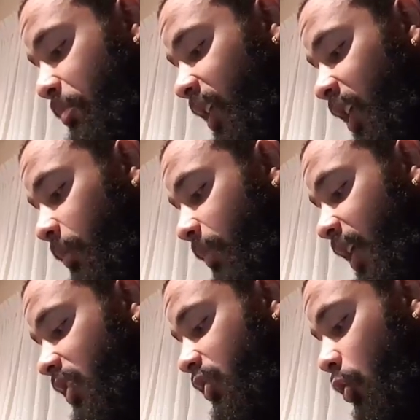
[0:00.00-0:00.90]
being
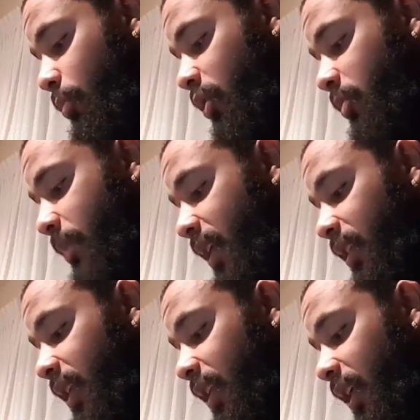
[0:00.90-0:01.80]
made so much better
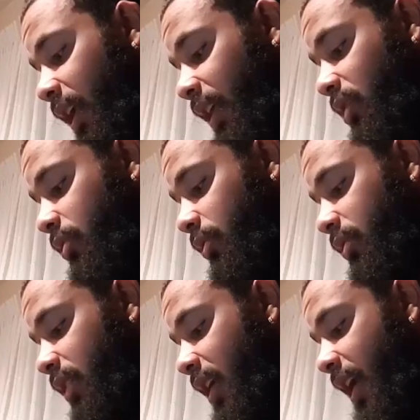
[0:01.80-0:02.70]
than the
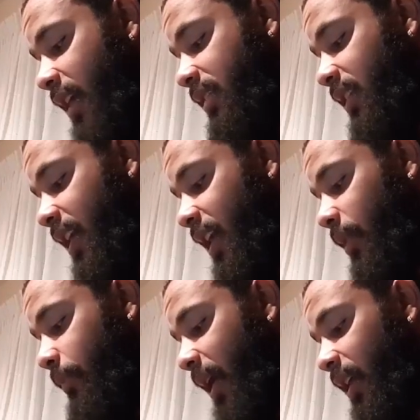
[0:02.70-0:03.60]
angels, as he
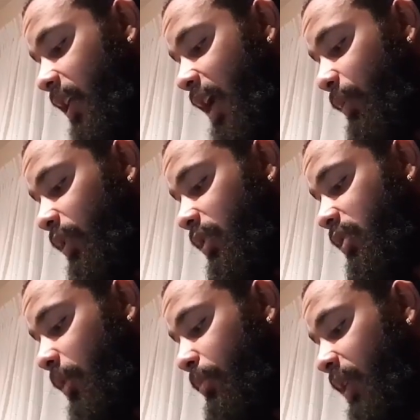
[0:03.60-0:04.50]
had by
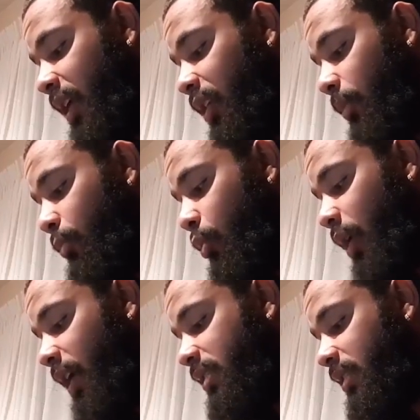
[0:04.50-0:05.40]
inheritance obtained a more
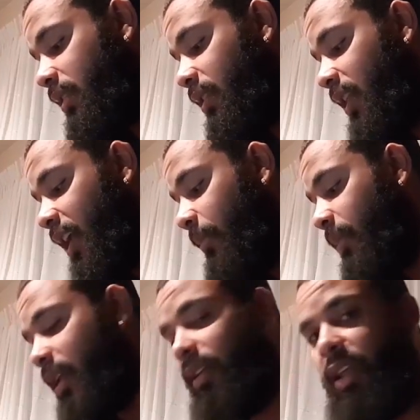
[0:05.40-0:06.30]
excellent name
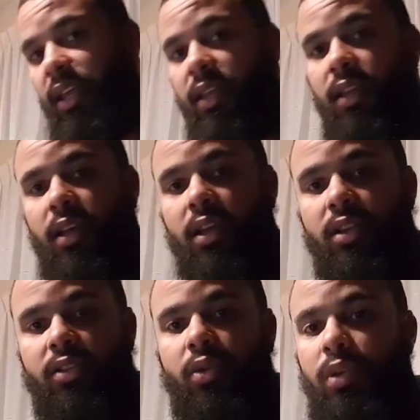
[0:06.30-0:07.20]
than they.
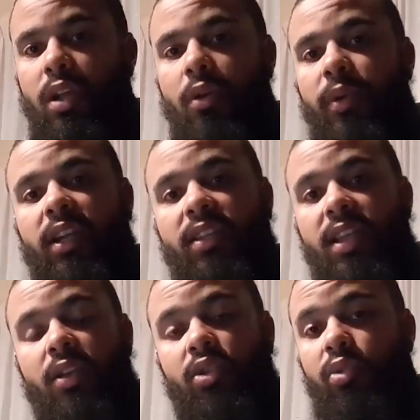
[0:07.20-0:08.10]
So it already
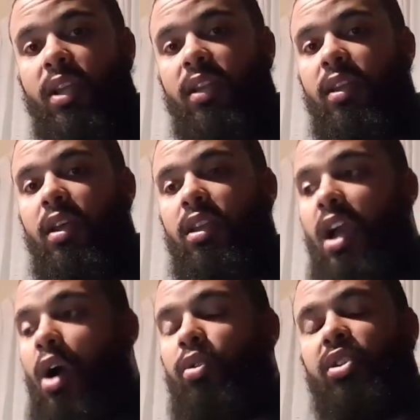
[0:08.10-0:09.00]
tells you that
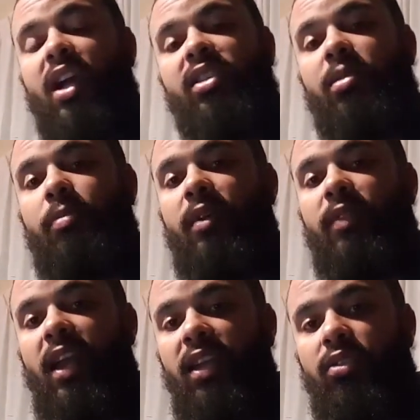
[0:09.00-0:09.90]
Yahusha is above
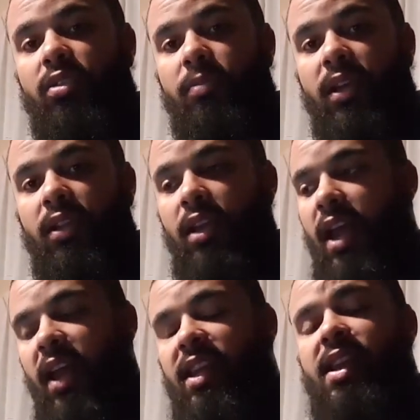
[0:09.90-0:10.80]
the angels, man.
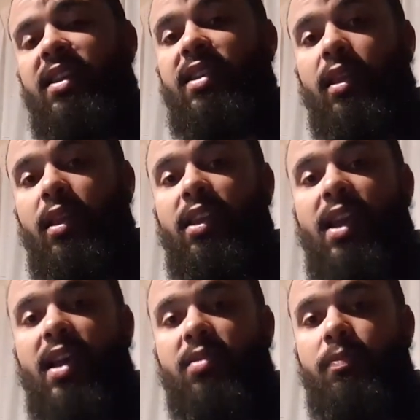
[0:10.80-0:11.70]
And he has he
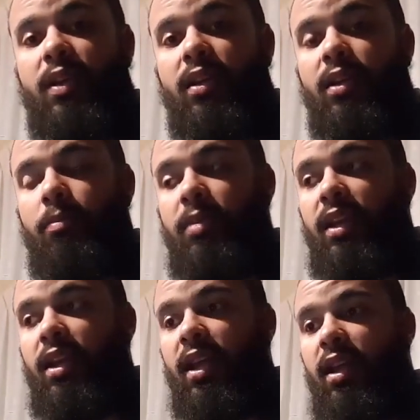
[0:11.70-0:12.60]
has uh,
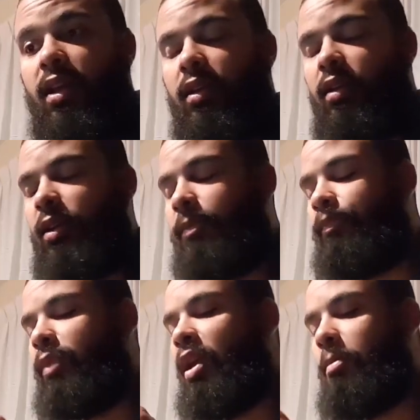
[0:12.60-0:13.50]
been um,
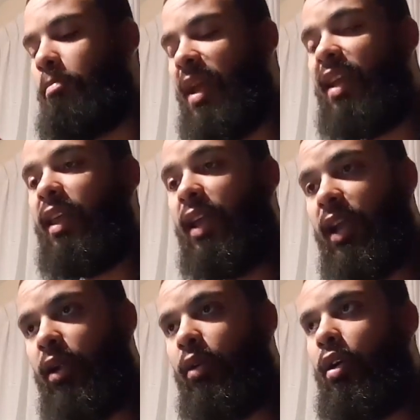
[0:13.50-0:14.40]
made
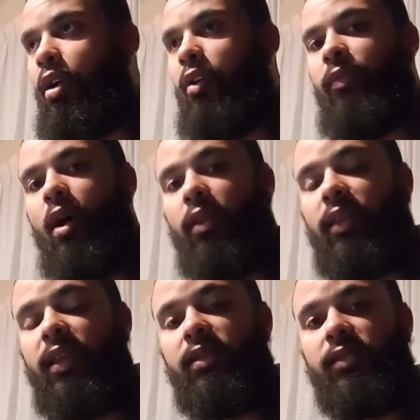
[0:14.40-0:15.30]
heir of all
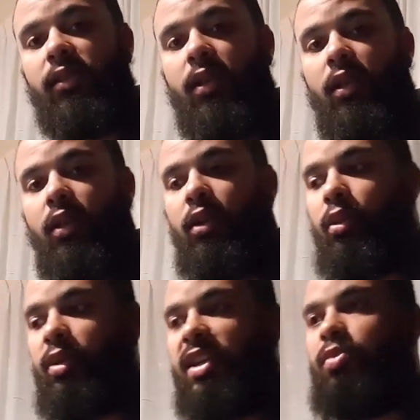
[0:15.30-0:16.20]
things. You know,
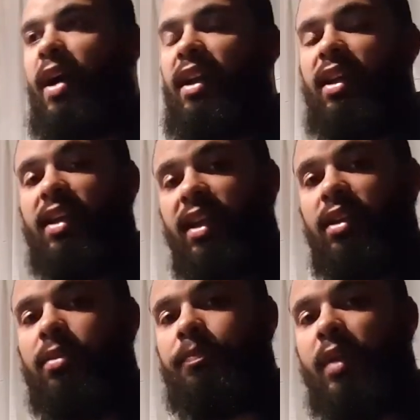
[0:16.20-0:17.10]
that's why in the
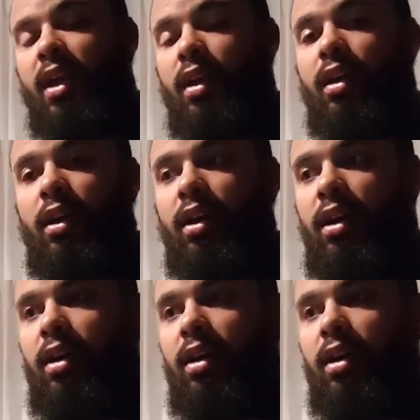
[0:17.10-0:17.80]
kingdom, uh,